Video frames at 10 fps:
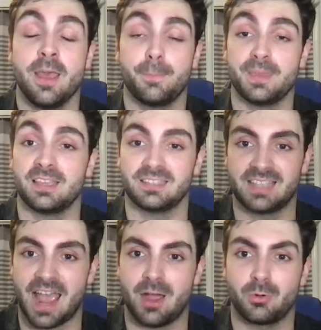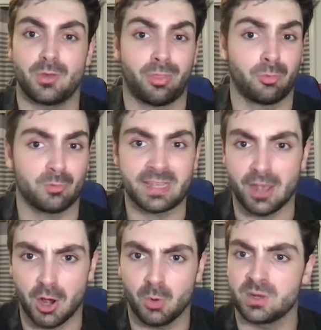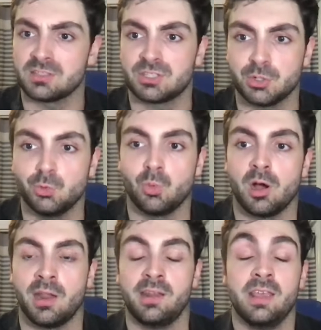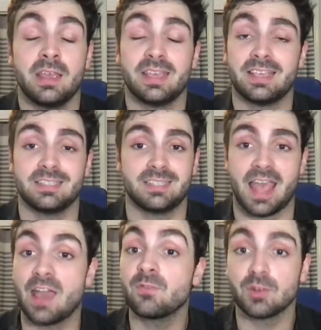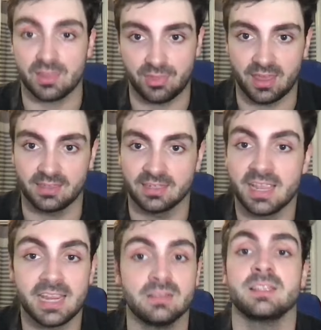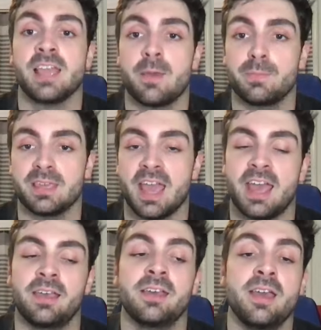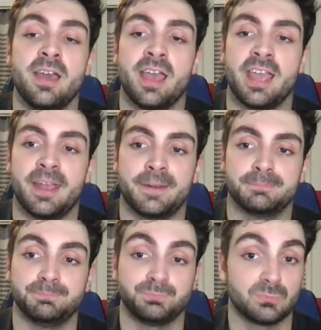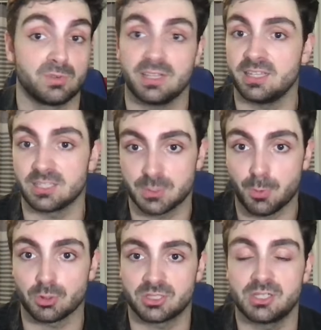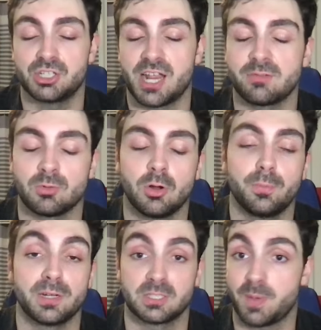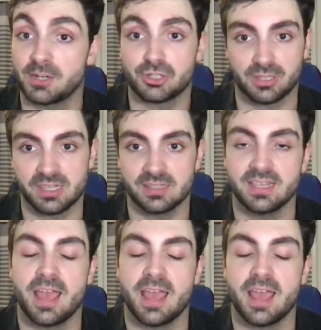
being down 3 0 and 2 1 is everything in the NBA and really in sports in general, but especially in the